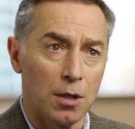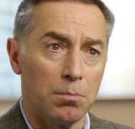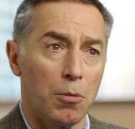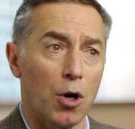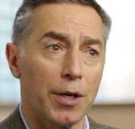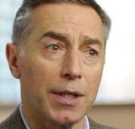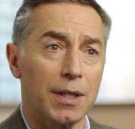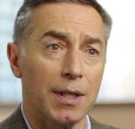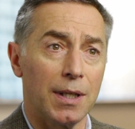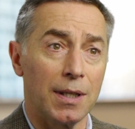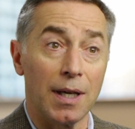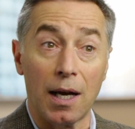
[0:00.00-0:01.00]

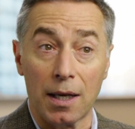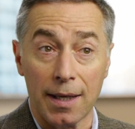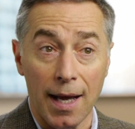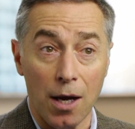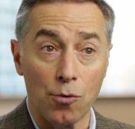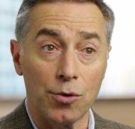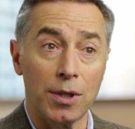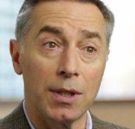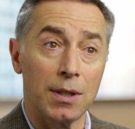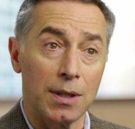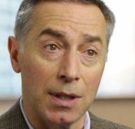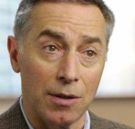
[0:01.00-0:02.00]
marketing,
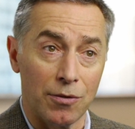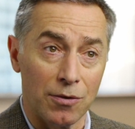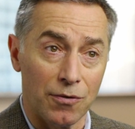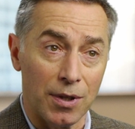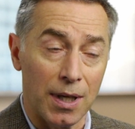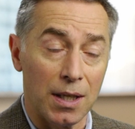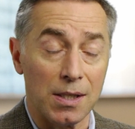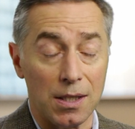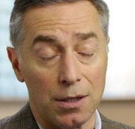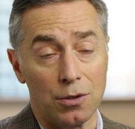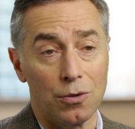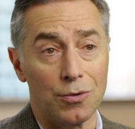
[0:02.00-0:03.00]
accounting, even finance,
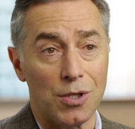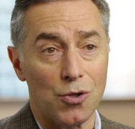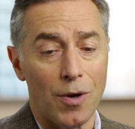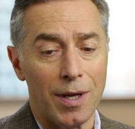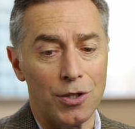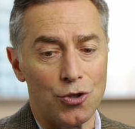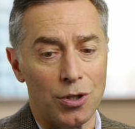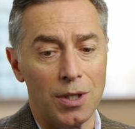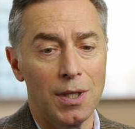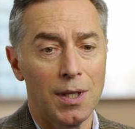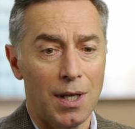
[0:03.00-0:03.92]
let alone strategy,